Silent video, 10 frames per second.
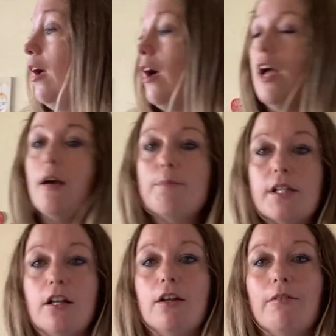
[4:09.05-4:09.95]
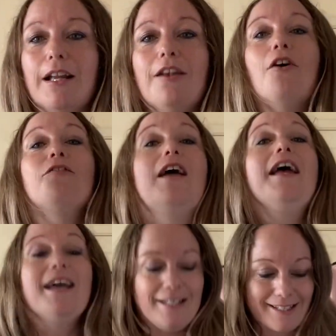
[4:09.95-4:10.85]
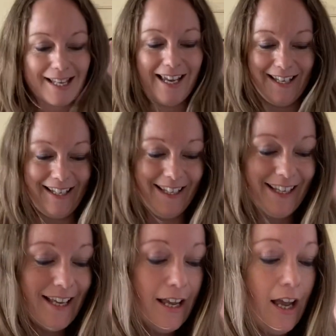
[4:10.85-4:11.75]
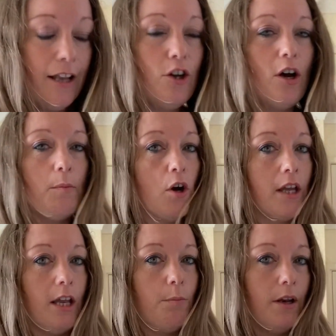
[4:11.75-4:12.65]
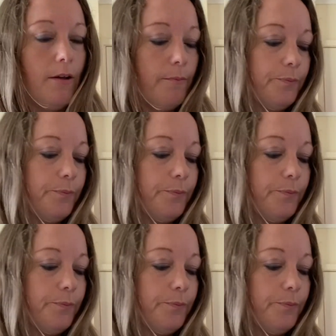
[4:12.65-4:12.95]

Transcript: I absolutely love it. And no, I'm not keeping it.